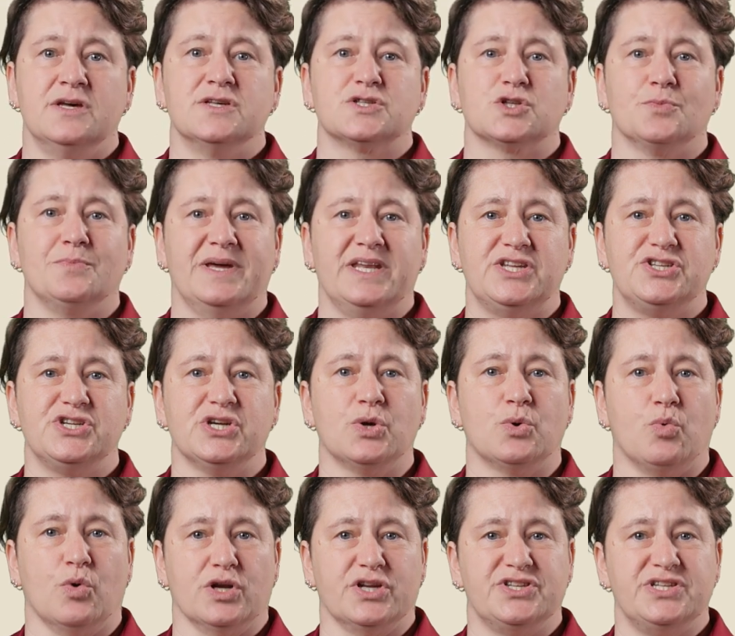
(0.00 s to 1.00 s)
So managing
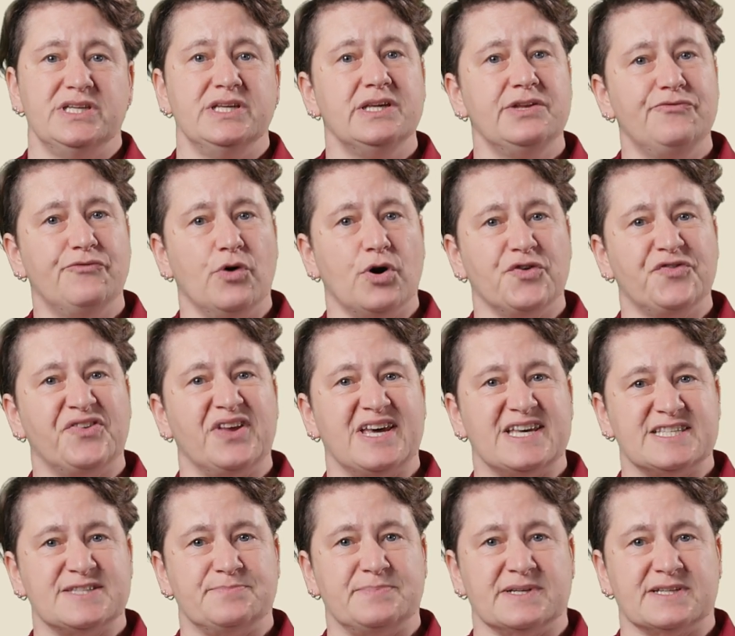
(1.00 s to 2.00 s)
quality involves
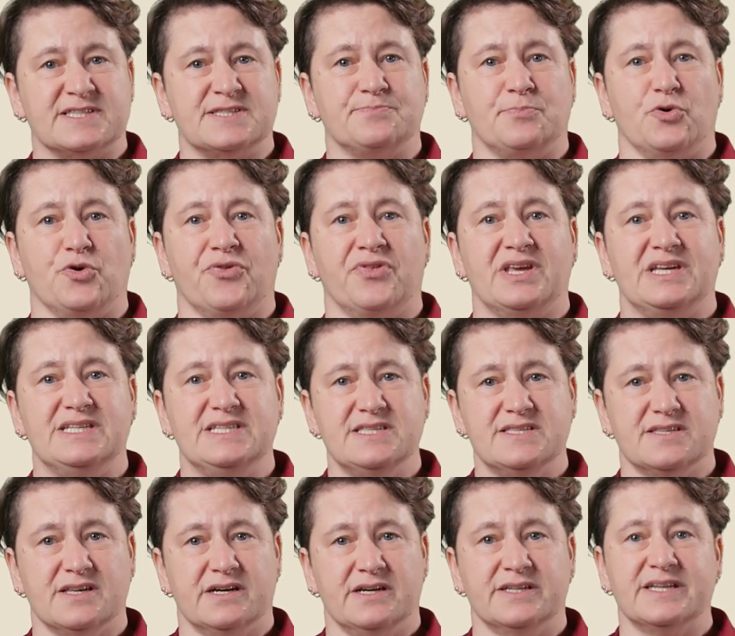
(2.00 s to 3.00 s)
aspects both
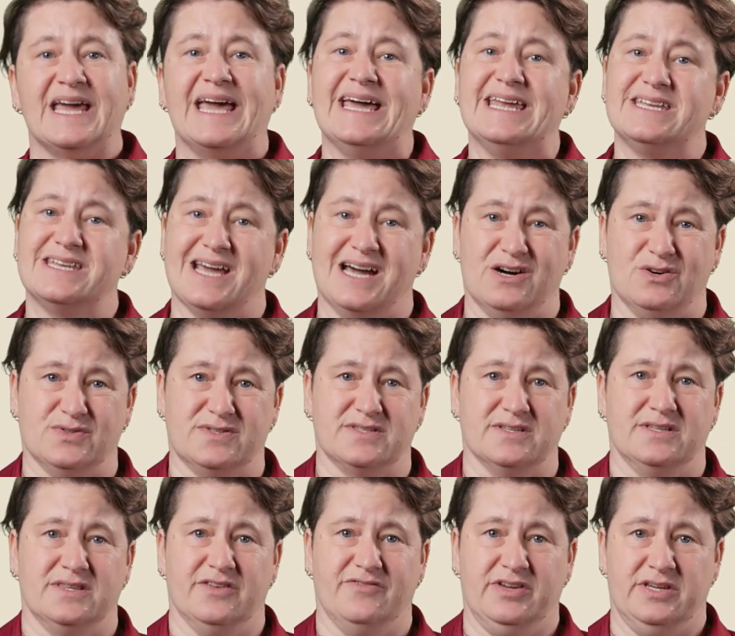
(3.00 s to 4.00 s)
inside and
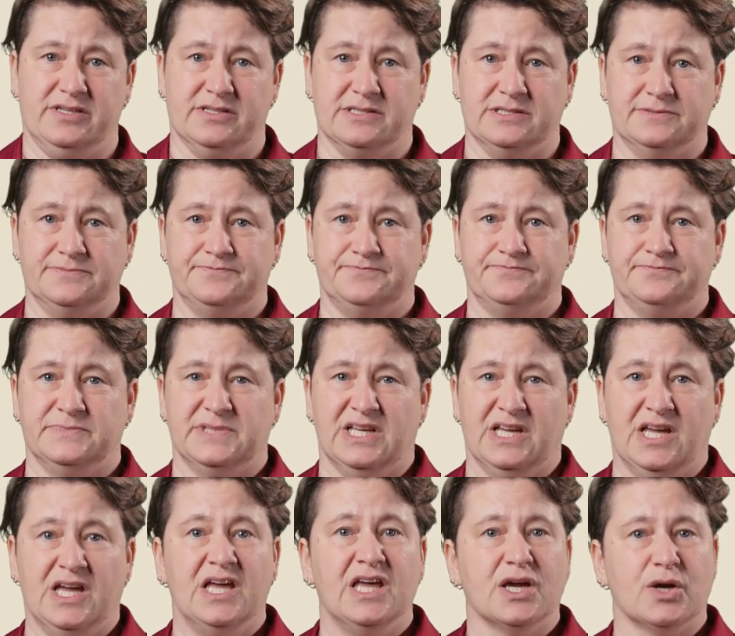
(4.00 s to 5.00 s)
outside the vehicle.
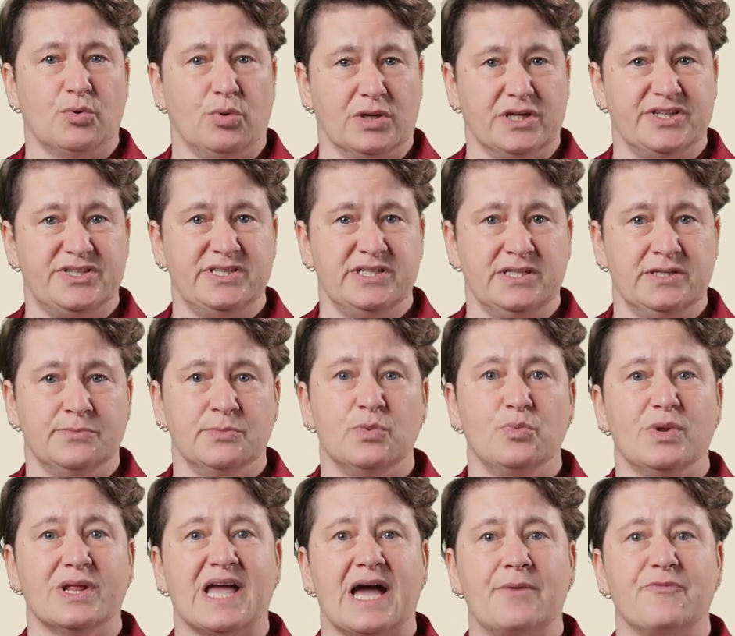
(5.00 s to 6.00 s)
Quality
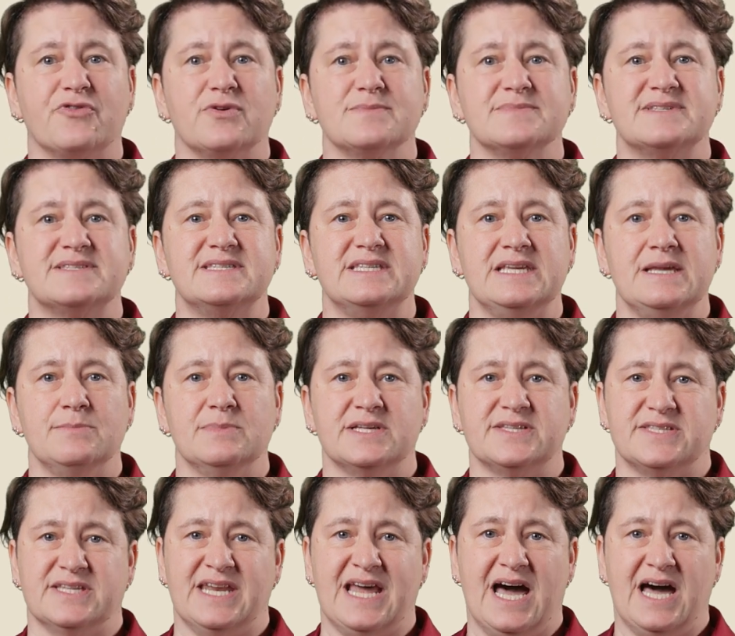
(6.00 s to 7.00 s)
will come from
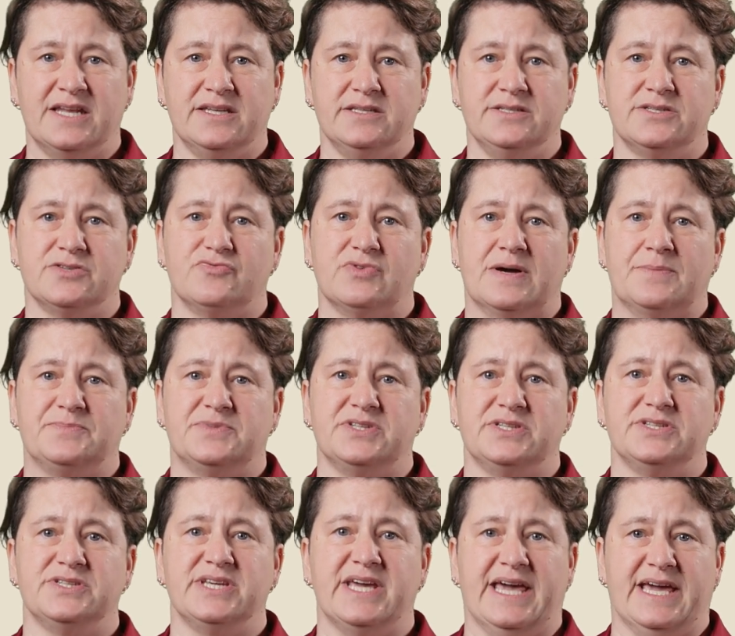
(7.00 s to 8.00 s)
seamless and uninterrupted
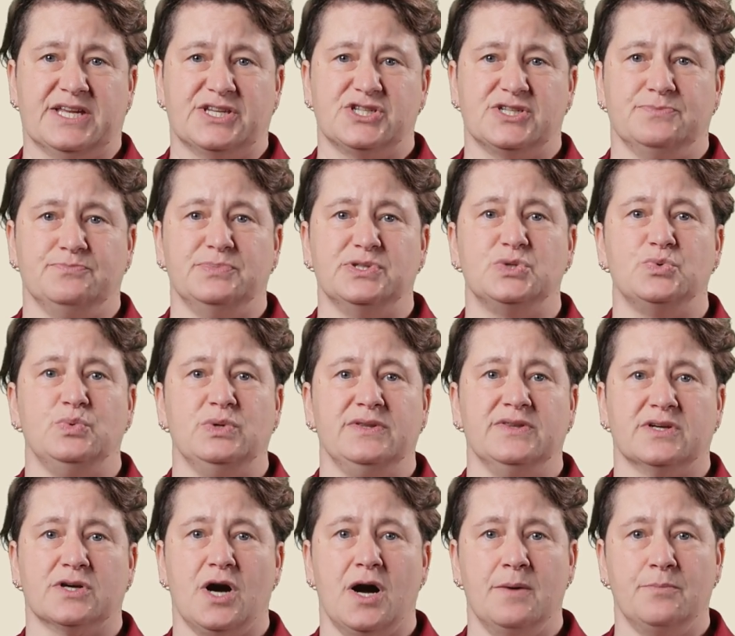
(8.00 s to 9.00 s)
interaction between
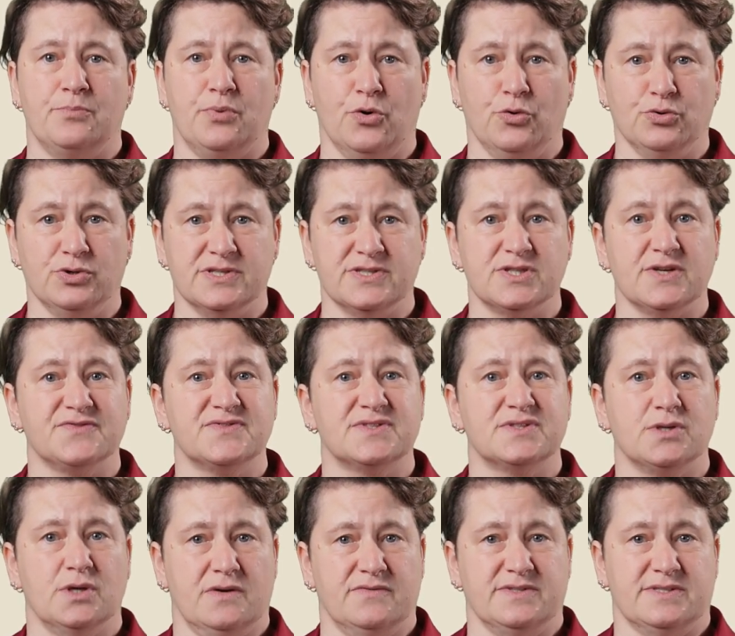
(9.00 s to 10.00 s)
the components of
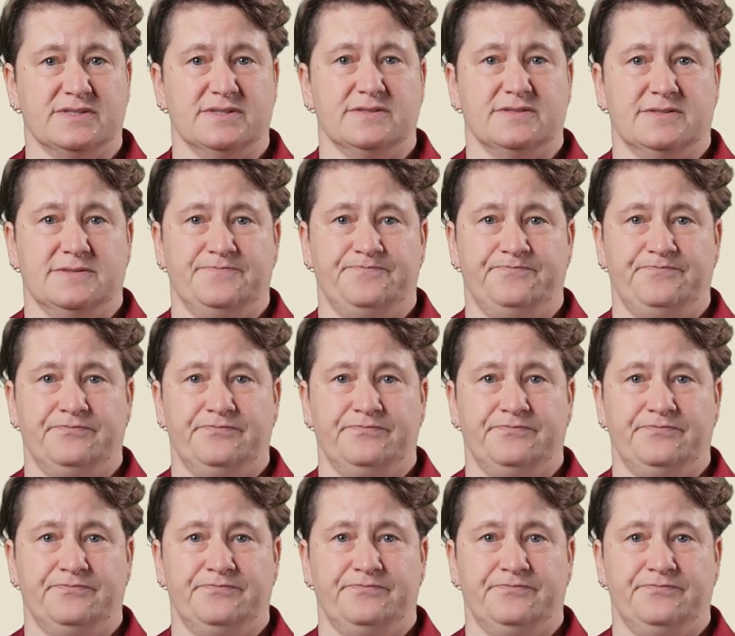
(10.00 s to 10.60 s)
services.